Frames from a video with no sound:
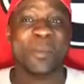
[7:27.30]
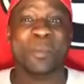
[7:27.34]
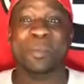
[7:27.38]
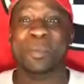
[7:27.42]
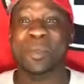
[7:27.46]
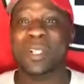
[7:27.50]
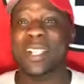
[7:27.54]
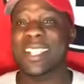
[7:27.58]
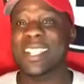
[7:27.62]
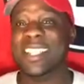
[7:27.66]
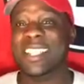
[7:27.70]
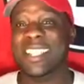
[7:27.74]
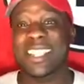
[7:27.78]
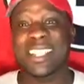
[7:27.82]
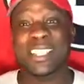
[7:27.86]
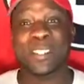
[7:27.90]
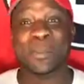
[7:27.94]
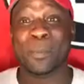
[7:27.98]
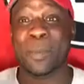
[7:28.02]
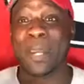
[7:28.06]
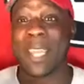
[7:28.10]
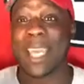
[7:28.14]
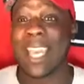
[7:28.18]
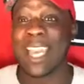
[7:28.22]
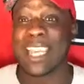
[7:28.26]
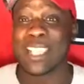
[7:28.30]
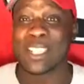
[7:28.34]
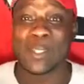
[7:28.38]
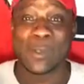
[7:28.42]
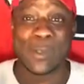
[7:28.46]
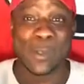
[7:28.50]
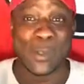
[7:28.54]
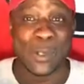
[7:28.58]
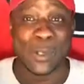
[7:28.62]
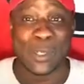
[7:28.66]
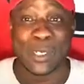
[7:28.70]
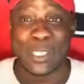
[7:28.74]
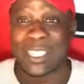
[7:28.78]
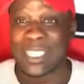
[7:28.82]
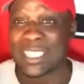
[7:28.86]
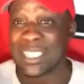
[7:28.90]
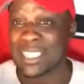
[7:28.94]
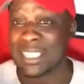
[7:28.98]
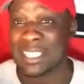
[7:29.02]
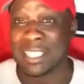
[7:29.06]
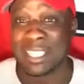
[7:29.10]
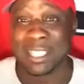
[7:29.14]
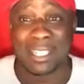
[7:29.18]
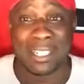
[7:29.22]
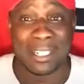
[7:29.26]
But his blind squirrel
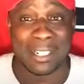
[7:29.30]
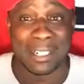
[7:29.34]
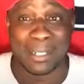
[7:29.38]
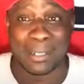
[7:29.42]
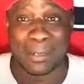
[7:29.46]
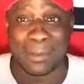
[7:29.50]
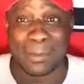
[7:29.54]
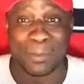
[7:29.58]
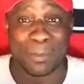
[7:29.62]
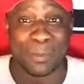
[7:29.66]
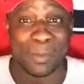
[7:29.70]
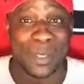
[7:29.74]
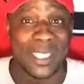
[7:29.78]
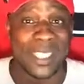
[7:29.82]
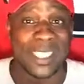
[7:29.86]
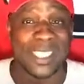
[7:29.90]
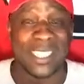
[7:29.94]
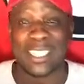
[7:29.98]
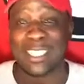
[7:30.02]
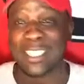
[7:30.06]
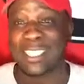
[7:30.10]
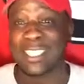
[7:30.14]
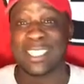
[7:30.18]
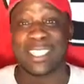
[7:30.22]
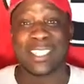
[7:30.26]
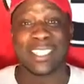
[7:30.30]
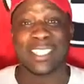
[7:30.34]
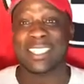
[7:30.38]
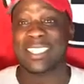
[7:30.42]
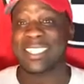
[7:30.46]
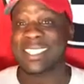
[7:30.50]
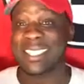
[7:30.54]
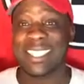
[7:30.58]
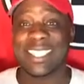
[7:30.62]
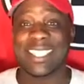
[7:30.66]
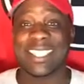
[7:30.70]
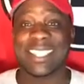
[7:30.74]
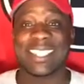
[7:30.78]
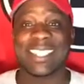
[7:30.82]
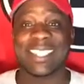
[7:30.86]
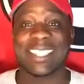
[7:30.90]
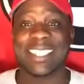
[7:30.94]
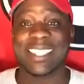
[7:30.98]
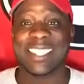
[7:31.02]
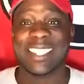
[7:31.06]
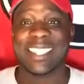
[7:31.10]
couldn't beat Kentucky.